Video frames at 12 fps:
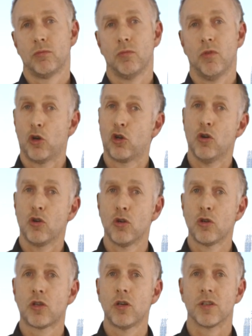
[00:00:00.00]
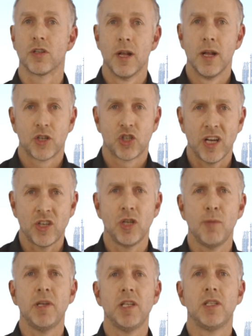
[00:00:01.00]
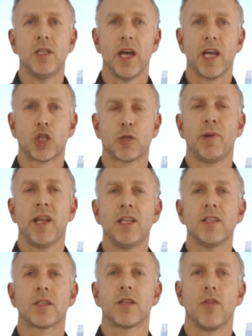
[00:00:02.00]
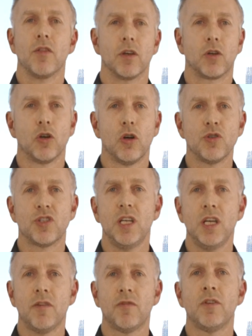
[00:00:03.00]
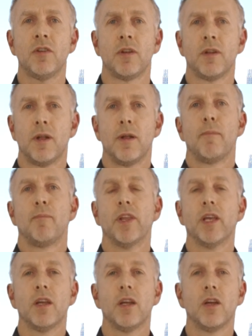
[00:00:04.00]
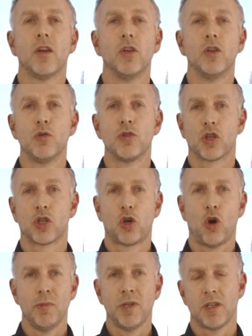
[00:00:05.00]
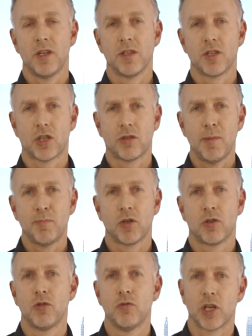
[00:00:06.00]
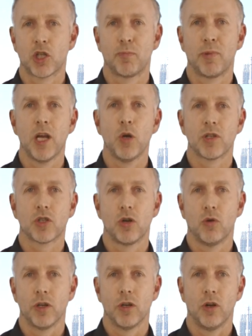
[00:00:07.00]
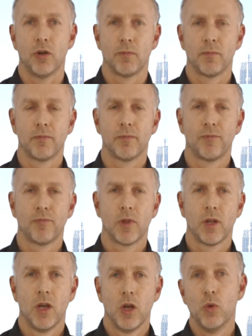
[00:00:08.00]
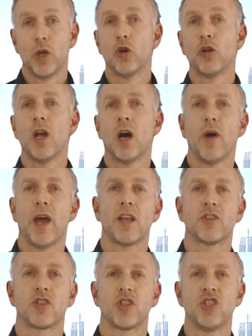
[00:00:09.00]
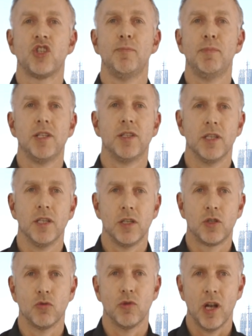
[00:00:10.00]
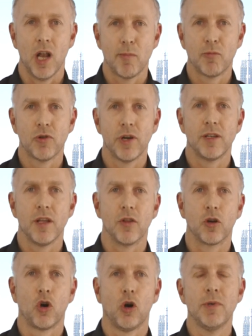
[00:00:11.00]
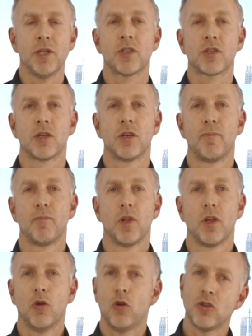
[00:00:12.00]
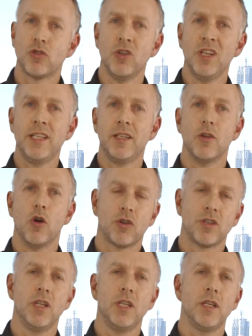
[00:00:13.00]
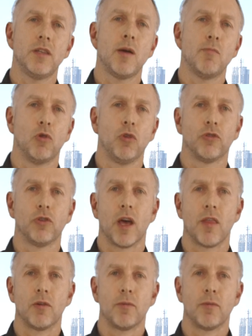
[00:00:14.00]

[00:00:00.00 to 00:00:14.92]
The code looks good. ChatGPT explains the code, even uses comments in the script to explain what's going on. We could now ask ChatGPT to elaborate in the comments or delete them altogether.